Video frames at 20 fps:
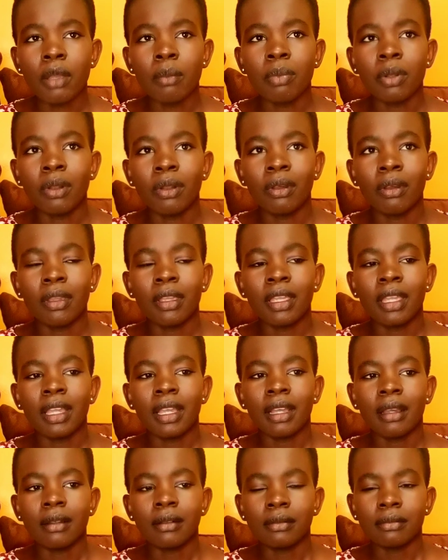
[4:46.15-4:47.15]

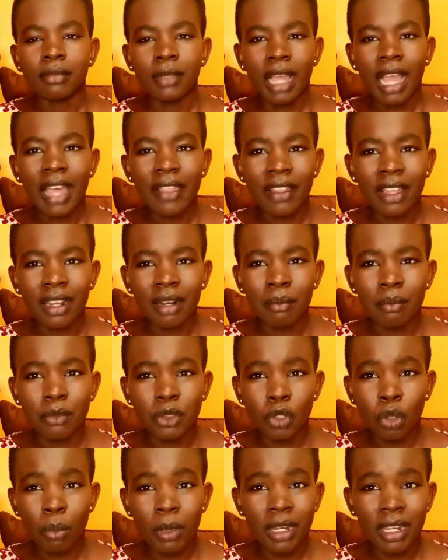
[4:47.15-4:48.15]
employ
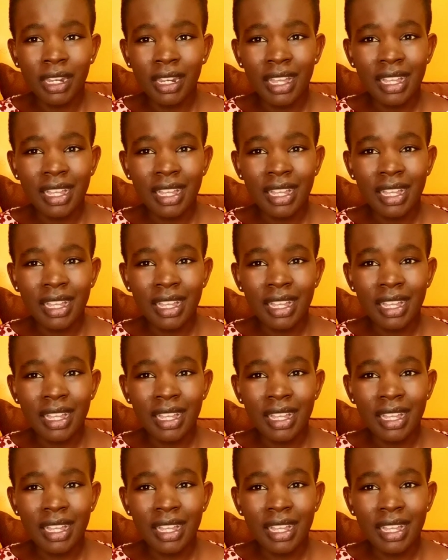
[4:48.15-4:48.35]
so many